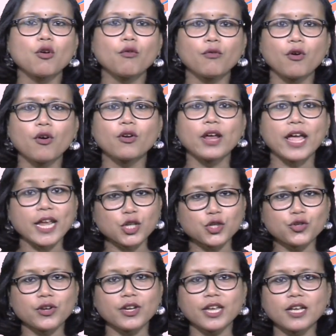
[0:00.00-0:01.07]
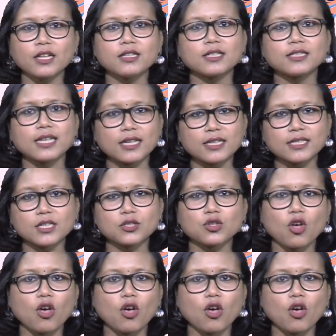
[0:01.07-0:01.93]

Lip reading: for ensuring the success